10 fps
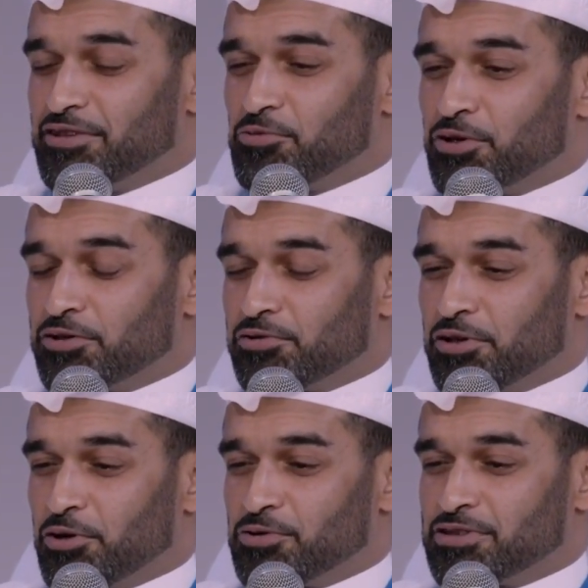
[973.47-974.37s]
we're,
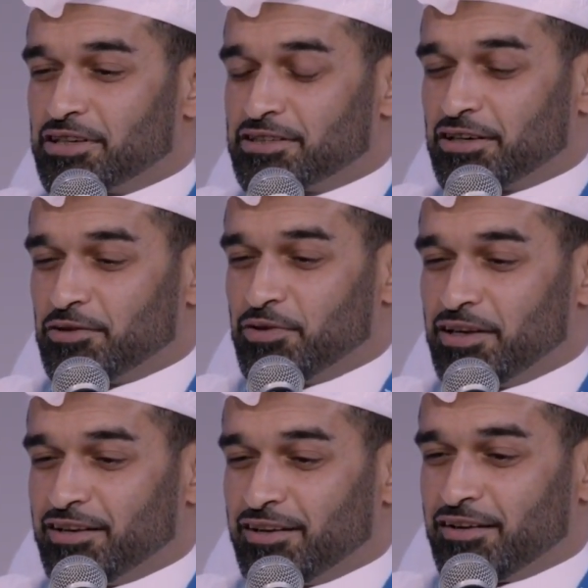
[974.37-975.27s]
it's going to
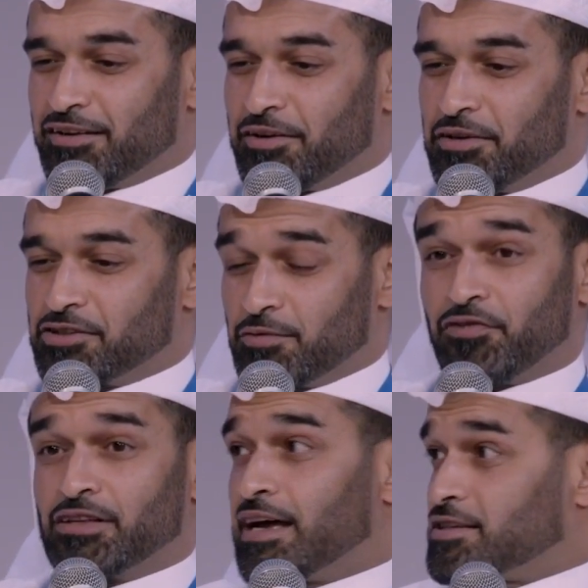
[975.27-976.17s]
be a
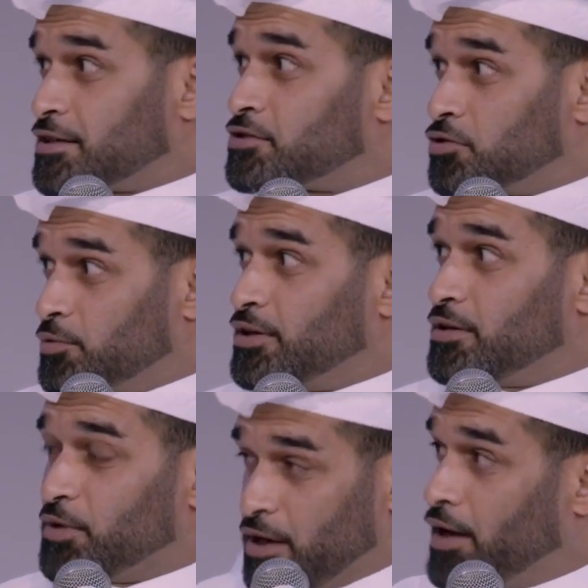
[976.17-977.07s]
fantastic tournament.
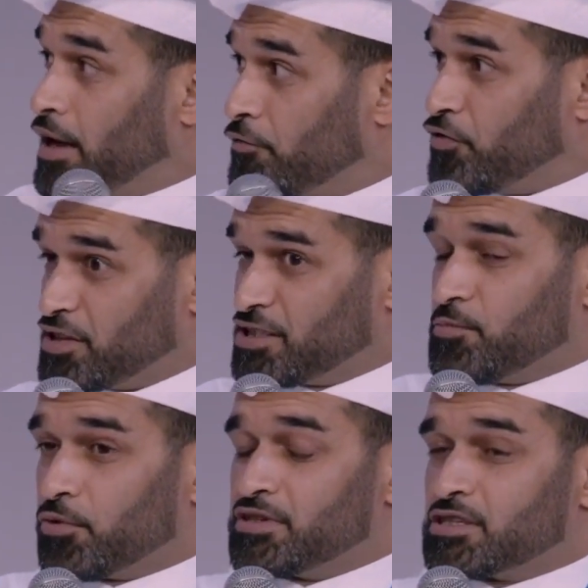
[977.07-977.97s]
And for the
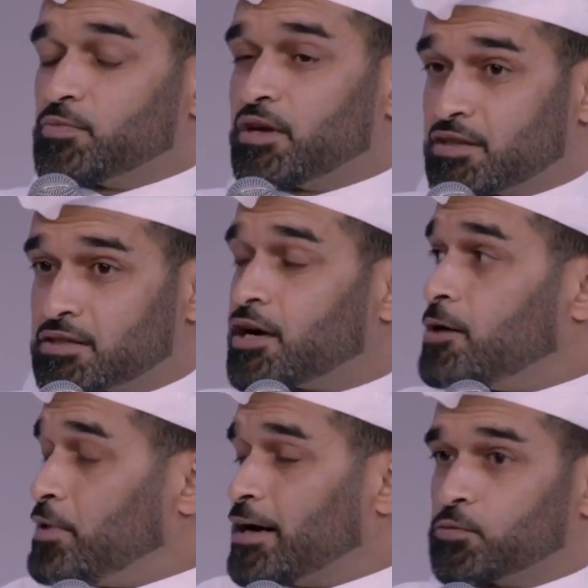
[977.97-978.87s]
simple reasons because it's a
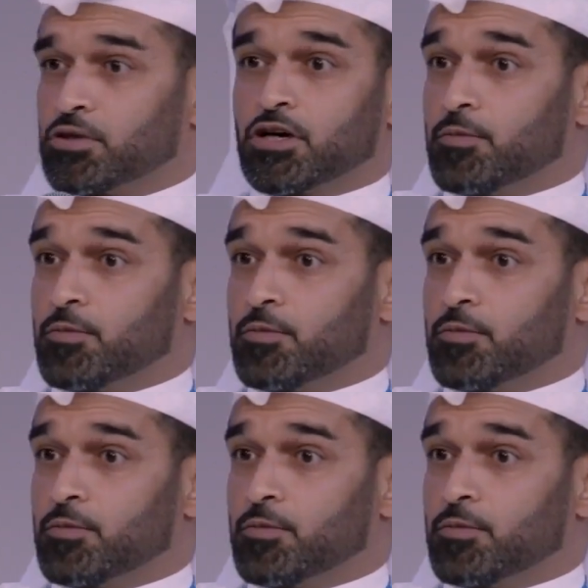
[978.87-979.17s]
compact World